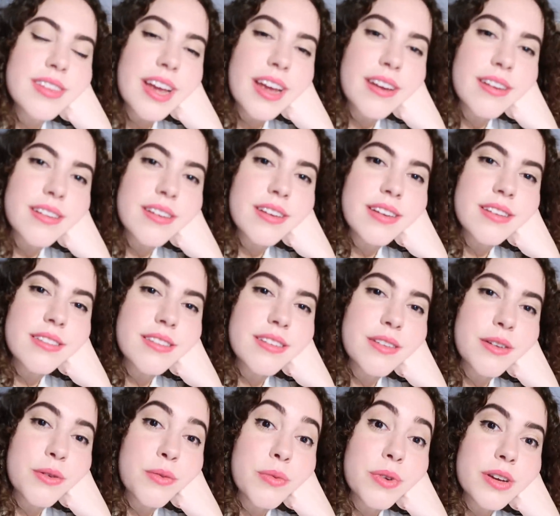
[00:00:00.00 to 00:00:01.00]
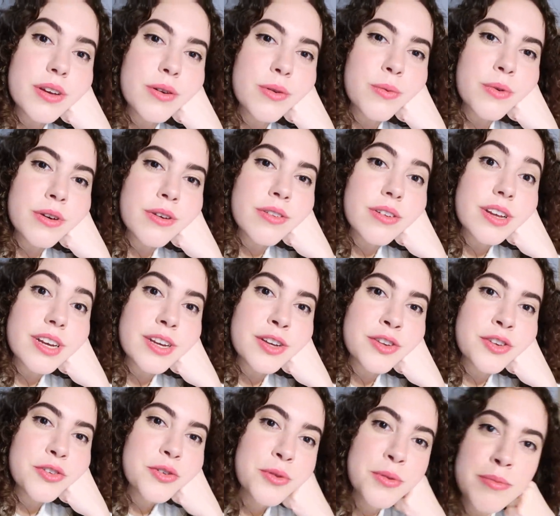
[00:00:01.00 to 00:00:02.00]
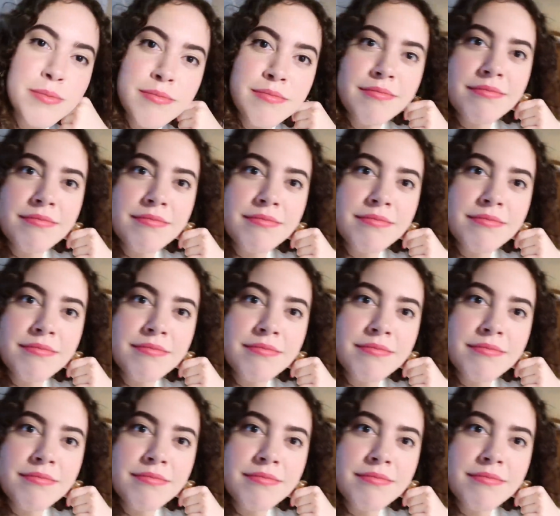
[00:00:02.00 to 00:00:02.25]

Santa isn't a real world issue?